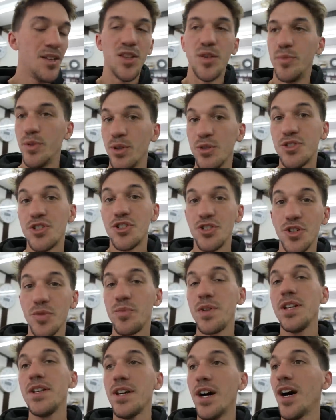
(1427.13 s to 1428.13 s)
the build should
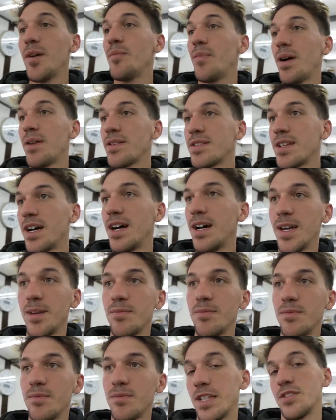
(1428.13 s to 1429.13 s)
be done by the
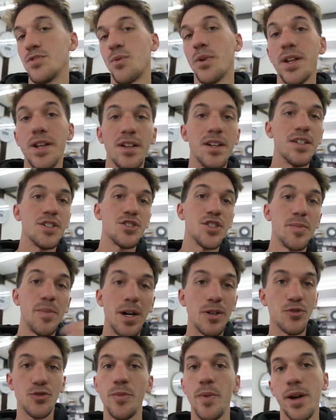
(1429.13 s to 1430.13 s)
time it's ready to ship
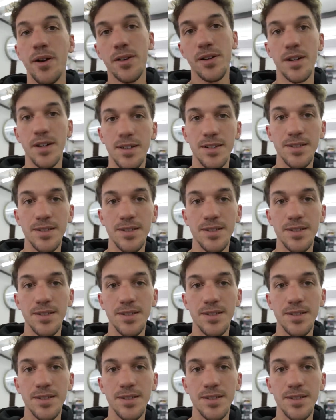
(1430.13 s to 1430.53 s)
out to America.